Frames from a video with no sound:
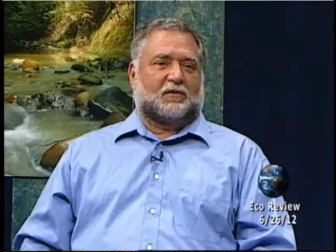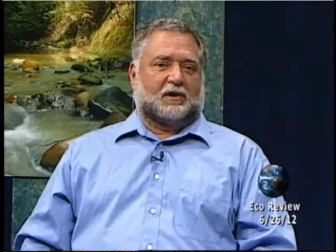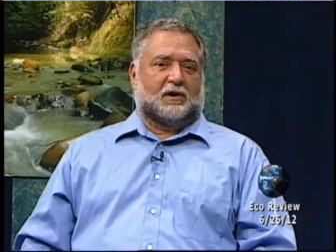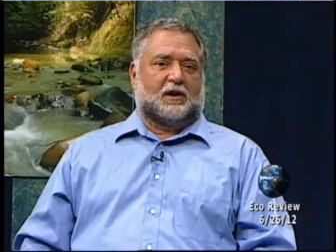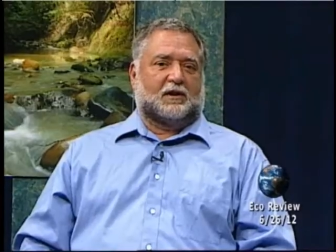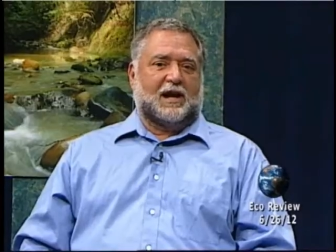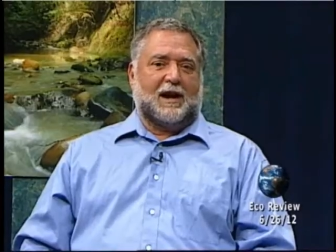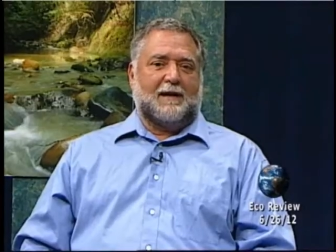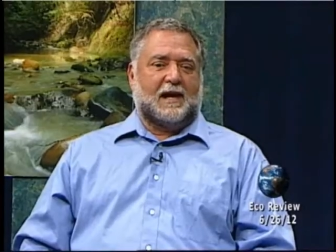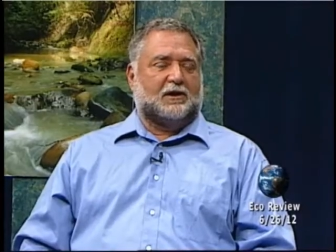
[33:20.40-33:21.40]
for a long
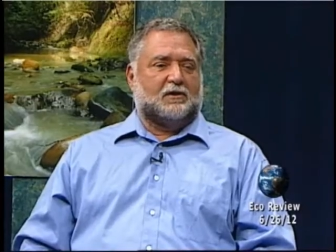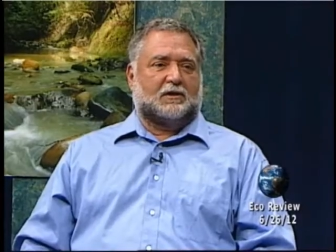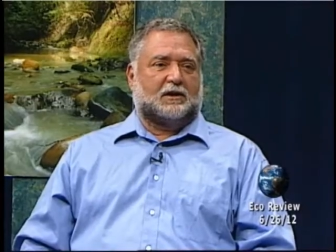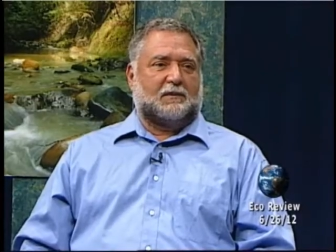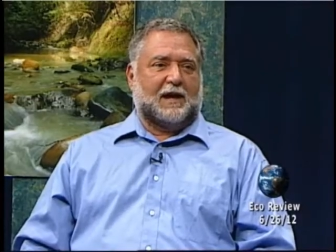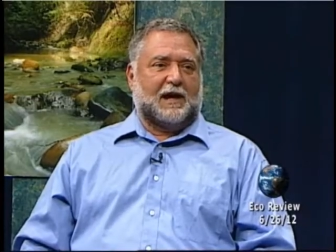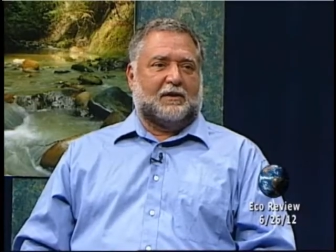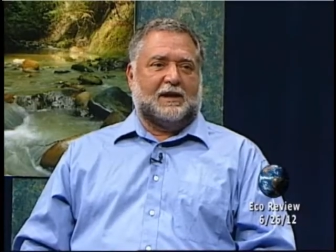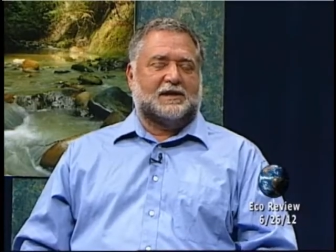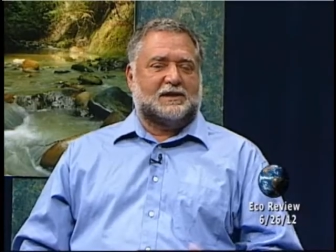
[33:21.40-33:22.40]
time that nuclear
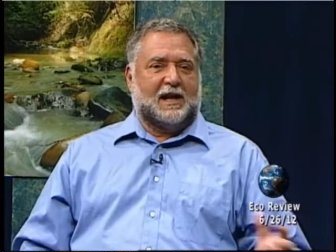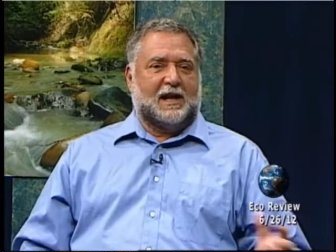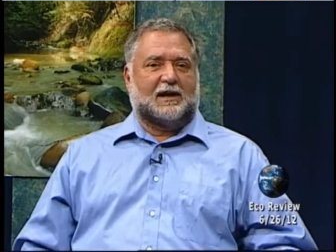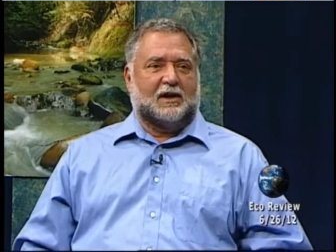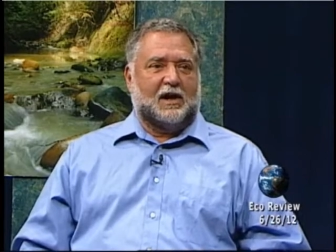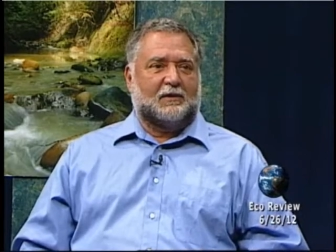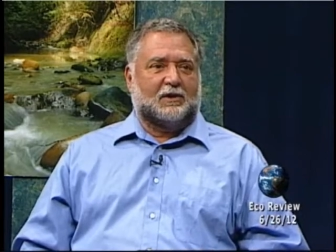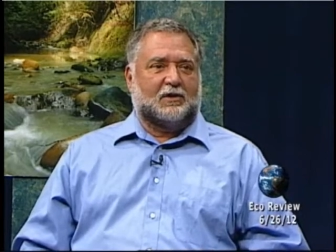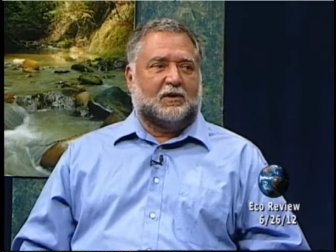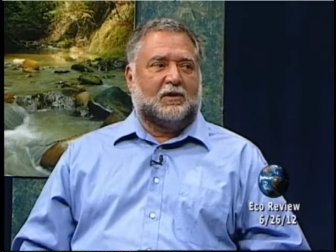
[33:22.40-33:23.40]
power isn't
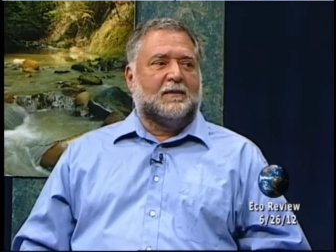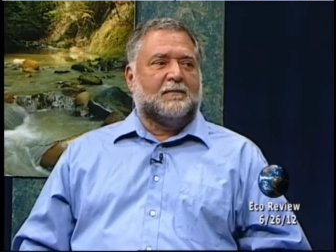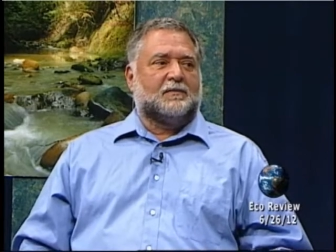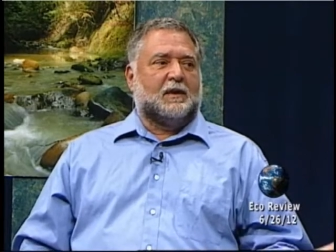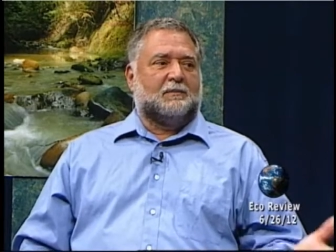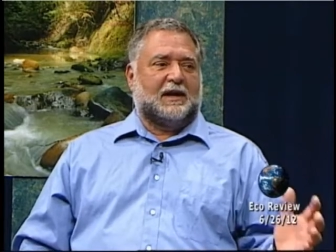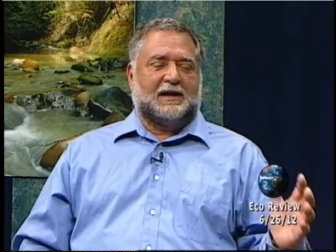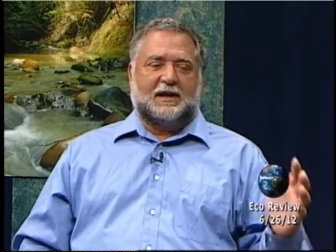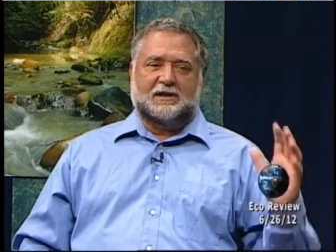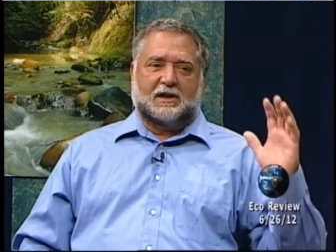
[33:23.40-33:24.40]
economical, but
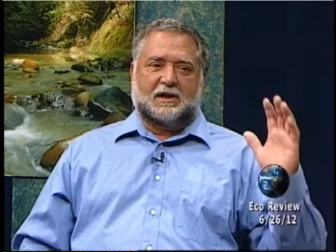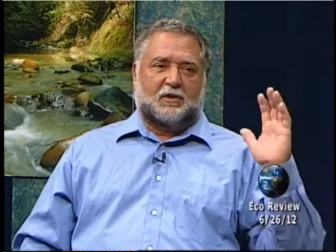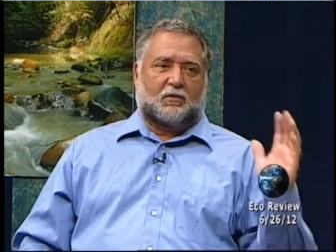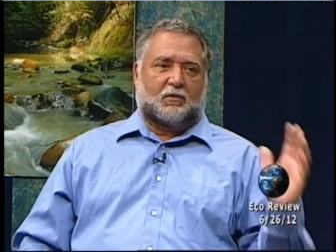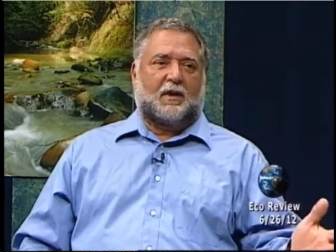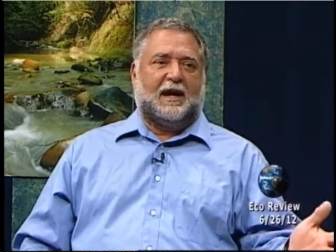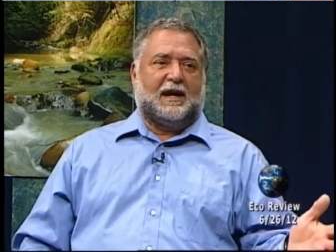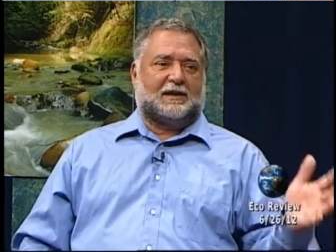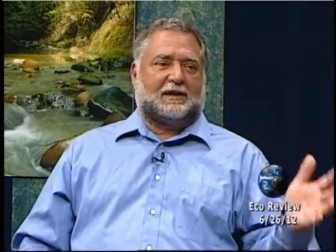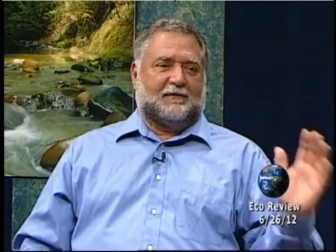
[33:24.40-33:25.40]
it is a
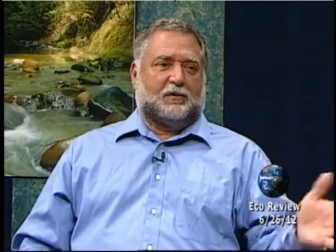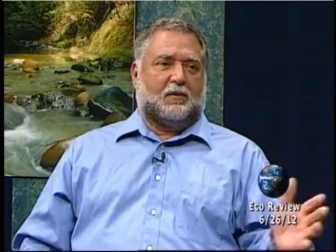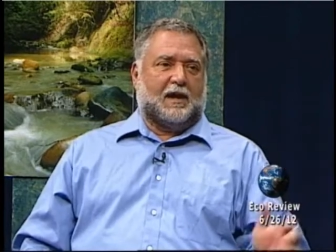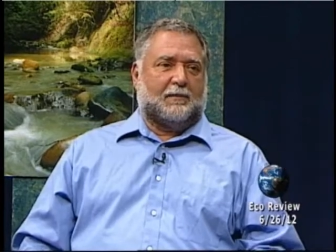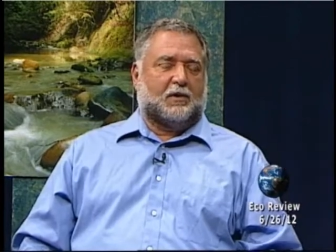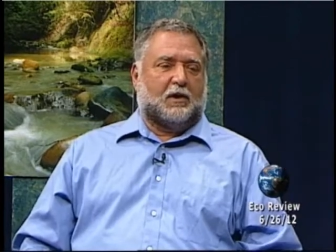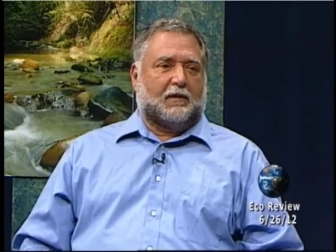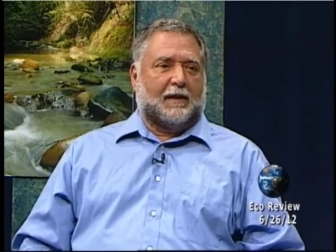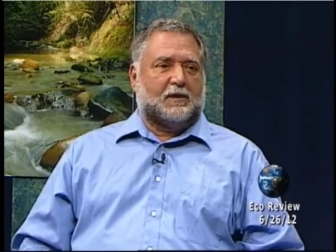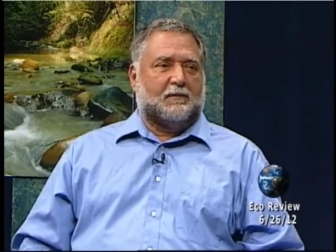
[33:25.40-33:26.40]
great giveaway
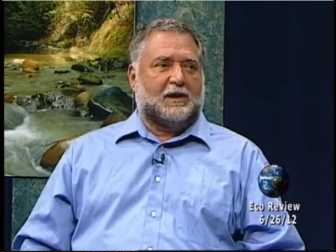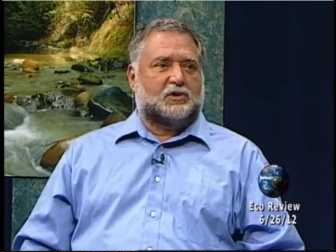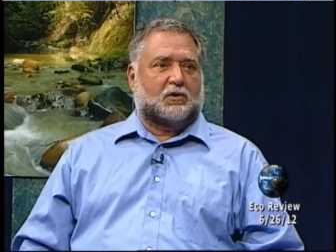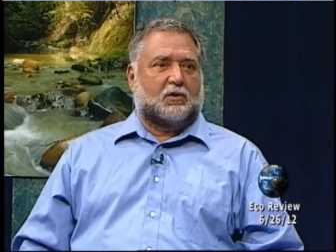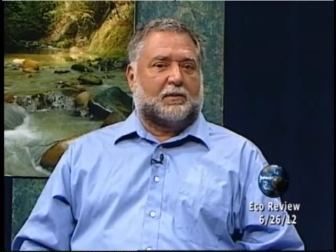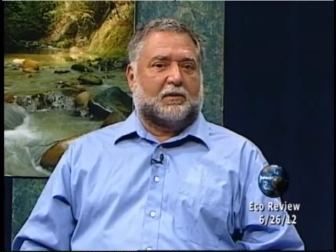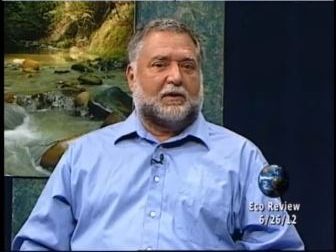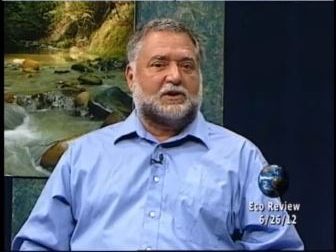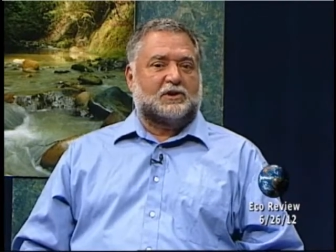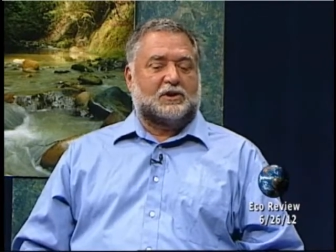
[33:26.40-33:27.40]
program to major
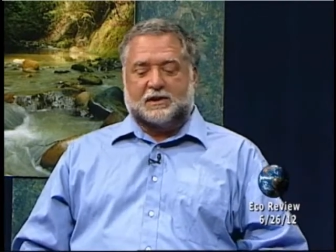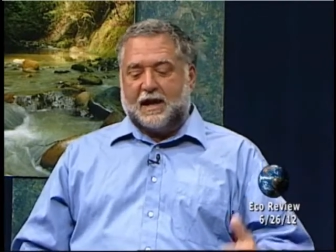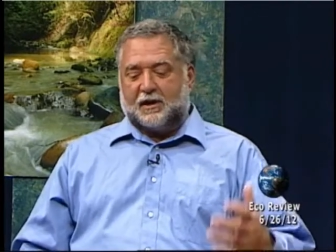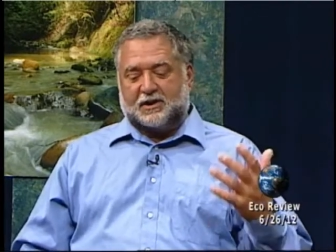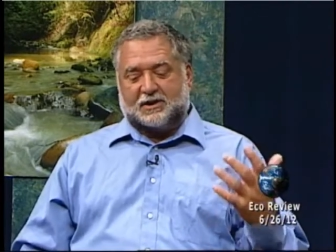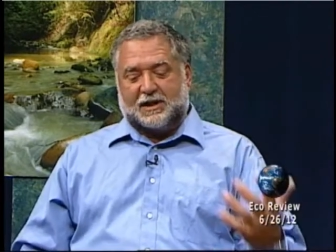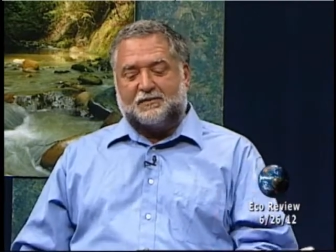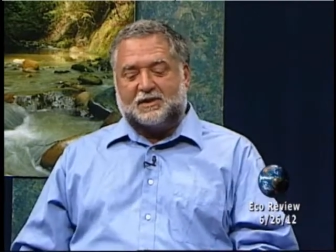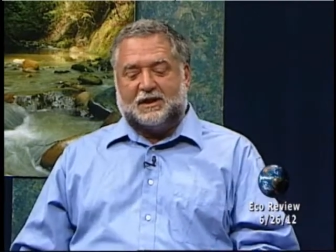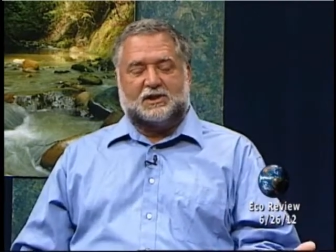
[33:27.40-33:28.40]
corporations. Now, the
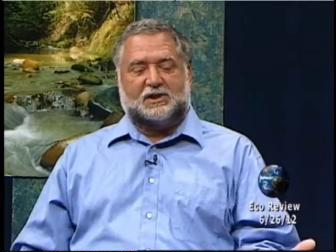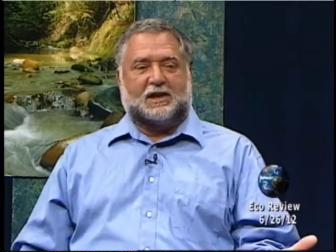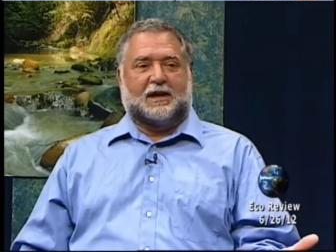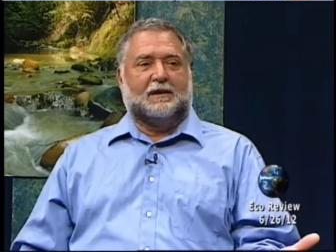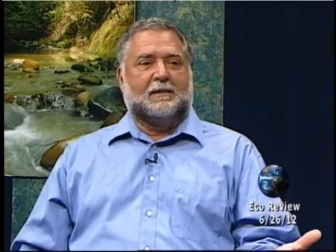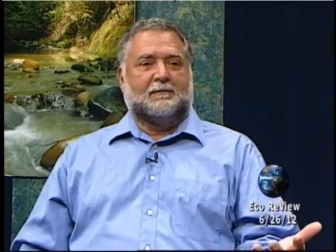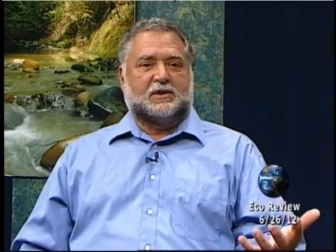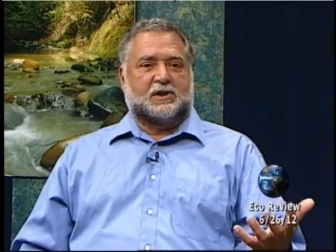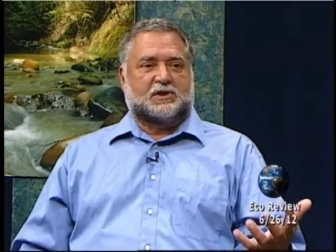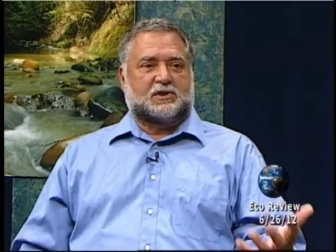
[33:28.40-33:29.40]
subsidies thing
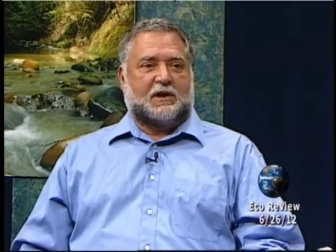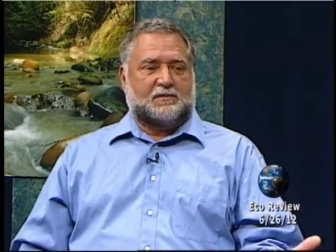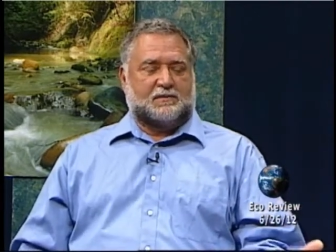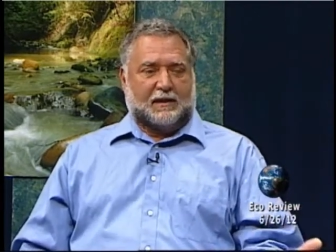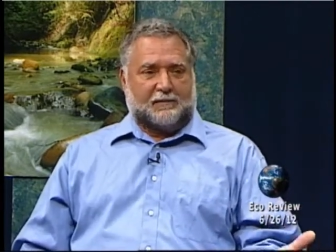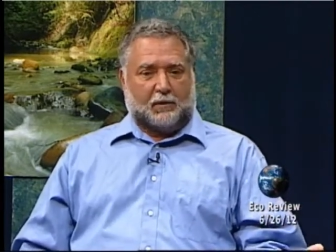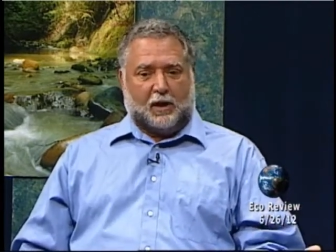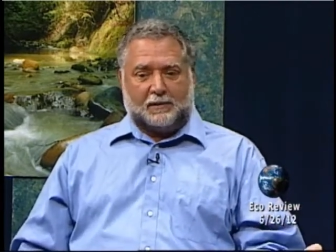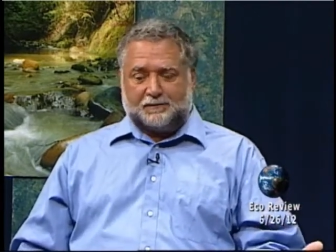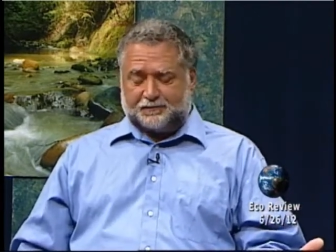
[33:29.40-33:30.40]
just drives me up the
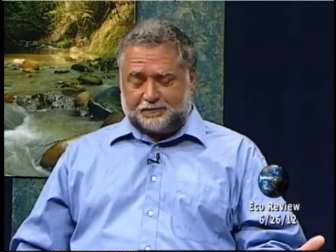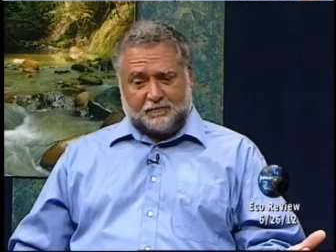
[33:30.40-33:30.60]
wall.